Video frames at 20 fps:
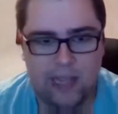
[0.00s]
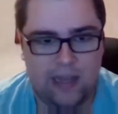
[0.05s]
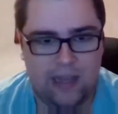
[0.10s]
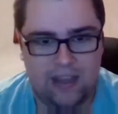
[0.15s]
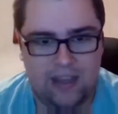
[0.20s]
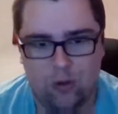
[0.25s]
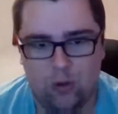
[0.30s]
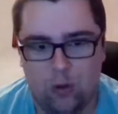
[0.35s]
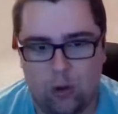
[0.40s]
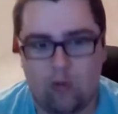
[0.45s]

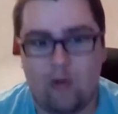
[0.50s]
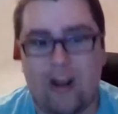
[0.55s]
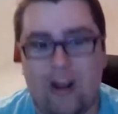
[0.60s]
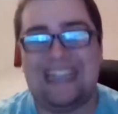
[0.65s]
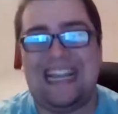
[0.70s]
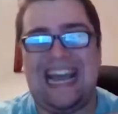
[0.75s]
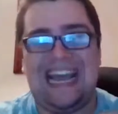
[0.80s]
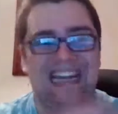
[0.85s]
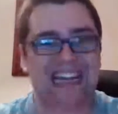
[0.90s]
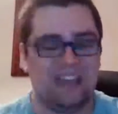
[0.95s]
uh, you don't
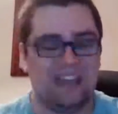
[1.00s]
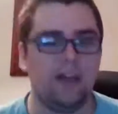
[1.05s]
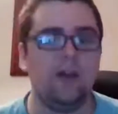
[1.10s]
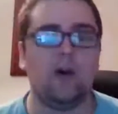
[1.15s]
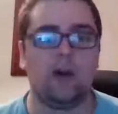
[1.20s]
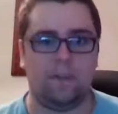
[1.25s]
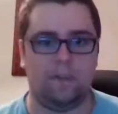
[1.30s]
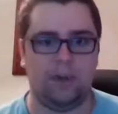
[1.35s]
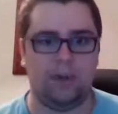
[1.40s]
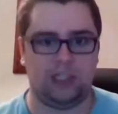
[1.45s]
write
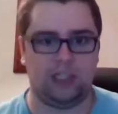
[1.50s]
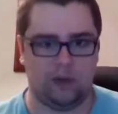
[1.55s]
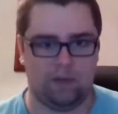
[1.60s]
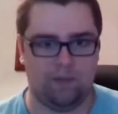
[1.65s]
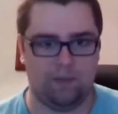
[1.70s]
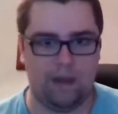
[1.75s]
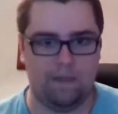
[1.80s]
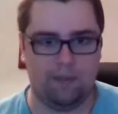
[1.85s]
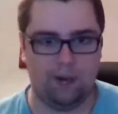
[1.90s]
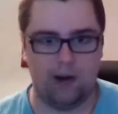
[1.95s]
anything on a piece
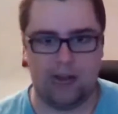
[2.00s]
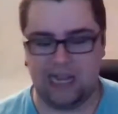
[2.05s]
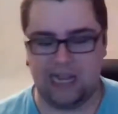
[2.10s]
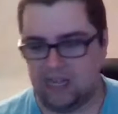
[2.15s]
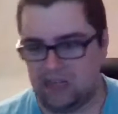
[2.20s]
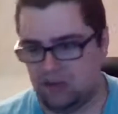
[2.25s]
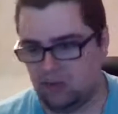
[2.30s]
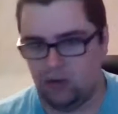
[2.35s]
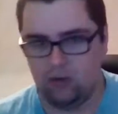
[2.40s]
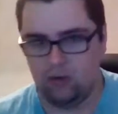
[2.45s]
of paper
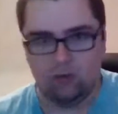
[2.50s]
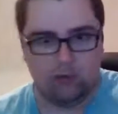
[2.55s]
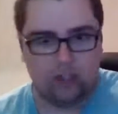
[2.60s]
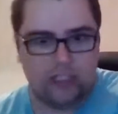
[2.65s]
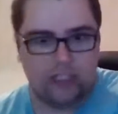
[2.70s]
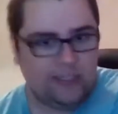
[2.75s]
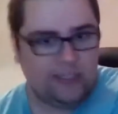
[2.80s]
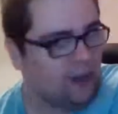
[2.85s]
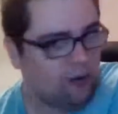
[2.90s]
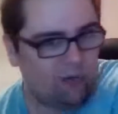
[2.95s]
and you
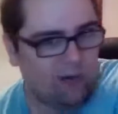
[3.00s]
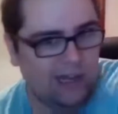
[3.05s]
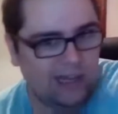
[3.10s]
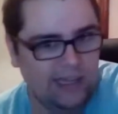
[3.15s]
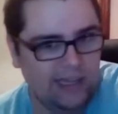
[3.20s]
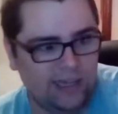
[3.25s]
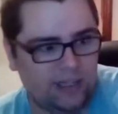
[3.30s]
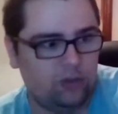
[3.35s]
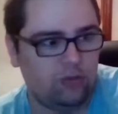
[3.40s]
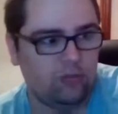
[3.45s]
start
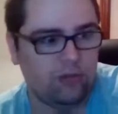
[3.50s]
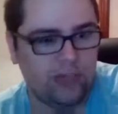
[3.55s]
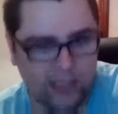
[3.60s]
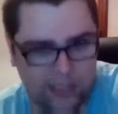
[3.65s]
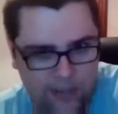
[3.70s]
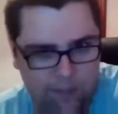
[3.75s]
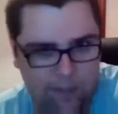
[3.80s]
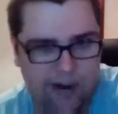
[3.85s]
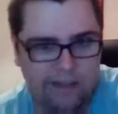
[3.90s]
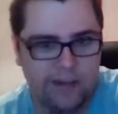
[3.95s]
writing as soon
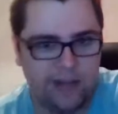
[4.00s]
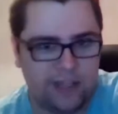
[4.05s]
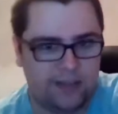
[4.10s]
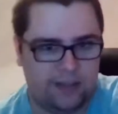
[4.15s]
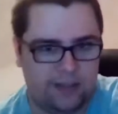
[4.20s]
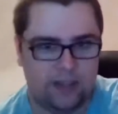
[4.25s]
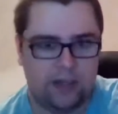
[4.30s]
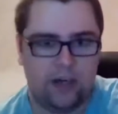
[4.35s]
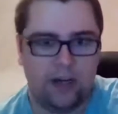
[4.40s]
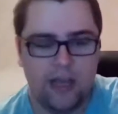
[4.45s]
as the prime
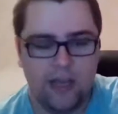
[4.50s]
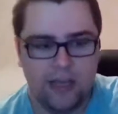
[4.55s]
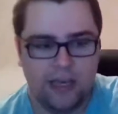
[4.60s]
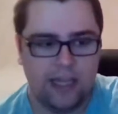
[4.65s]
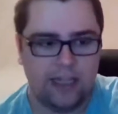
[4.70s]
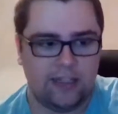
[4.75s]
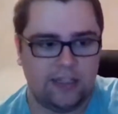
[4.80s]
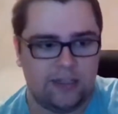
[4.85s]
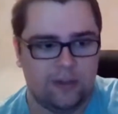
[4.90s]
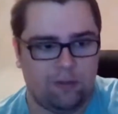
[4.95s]
minister
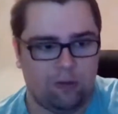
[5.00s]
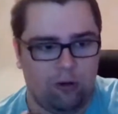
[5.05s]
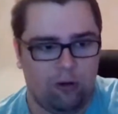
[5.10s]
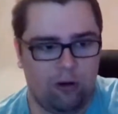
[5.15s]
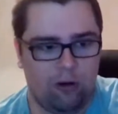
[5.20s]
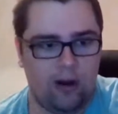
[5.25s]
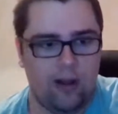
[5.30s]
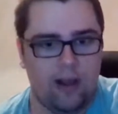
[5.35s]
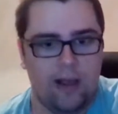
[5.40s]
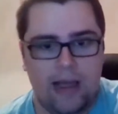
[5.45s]
hits the
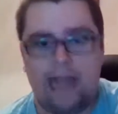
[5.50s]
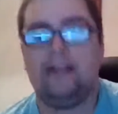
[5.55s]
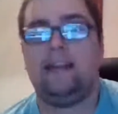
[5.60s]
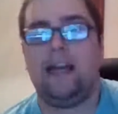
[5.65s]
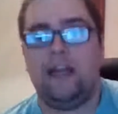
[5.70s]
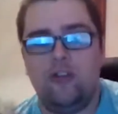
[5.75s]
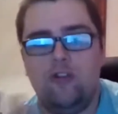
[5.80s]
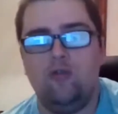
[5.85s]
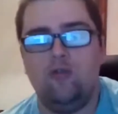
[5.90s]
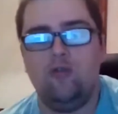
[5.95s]
floor and
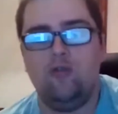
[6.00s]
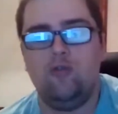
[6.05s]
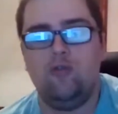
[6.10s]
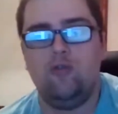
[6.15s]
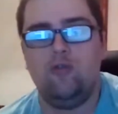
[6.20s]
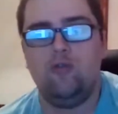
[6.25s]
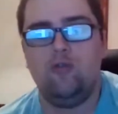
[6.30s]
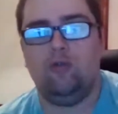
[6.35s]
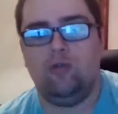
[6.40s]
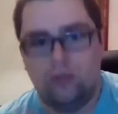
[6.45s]
then
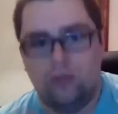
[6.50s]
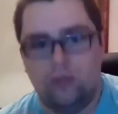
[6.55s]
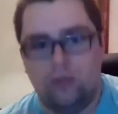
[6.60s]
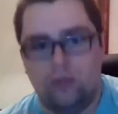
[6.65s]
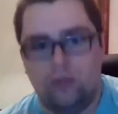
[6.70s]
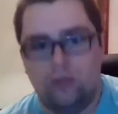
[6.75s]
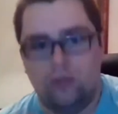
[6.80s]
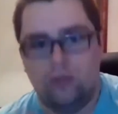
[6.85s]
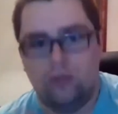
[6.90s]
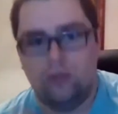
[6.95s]
you
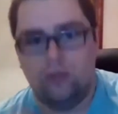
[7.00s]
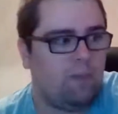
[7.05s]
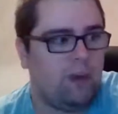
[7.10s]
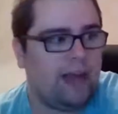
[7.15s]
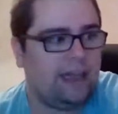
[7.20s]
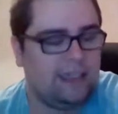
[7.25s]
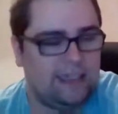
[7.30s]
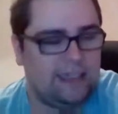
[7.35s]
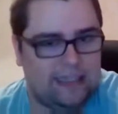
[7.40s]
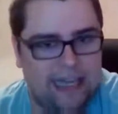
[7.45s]
uh, then you
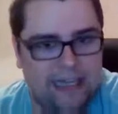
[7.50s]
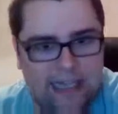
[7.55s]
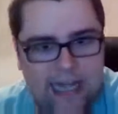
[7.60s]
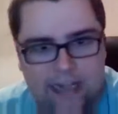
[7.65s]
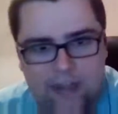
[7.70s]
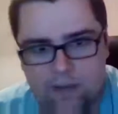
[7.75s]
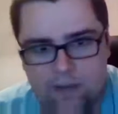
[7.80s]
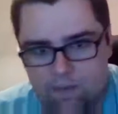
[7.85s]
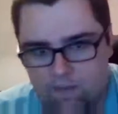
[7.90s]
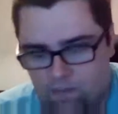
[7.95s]
practice like
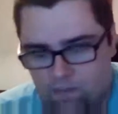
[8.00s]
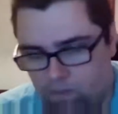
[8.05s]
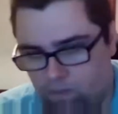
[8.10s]
that.